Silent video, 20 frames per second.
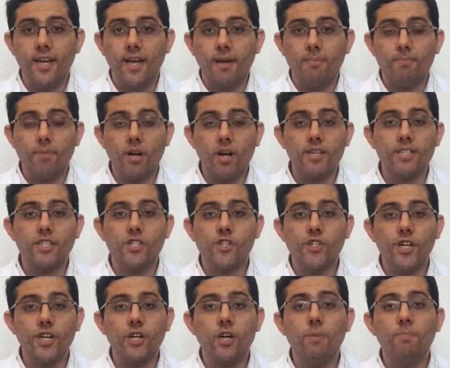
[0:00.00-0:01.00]
Because
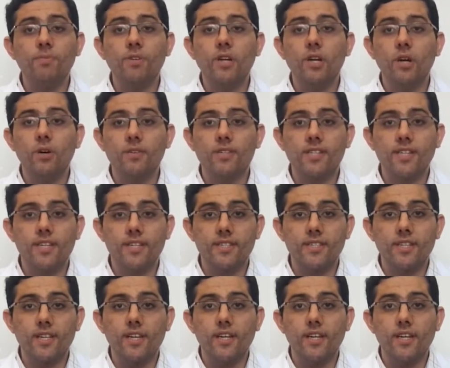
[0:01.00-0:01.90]
trichoptilosis